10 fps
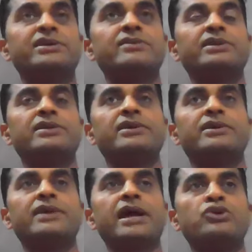They
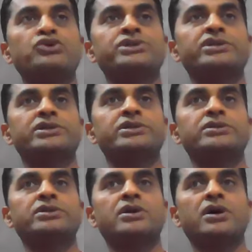try to check
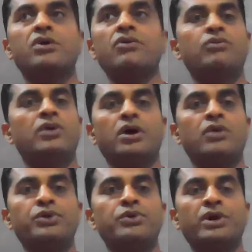how
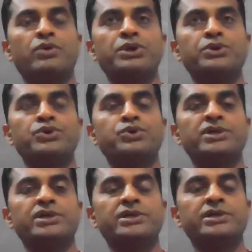you are going to do
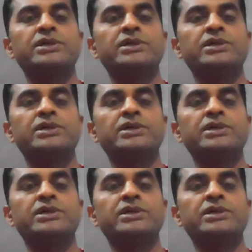the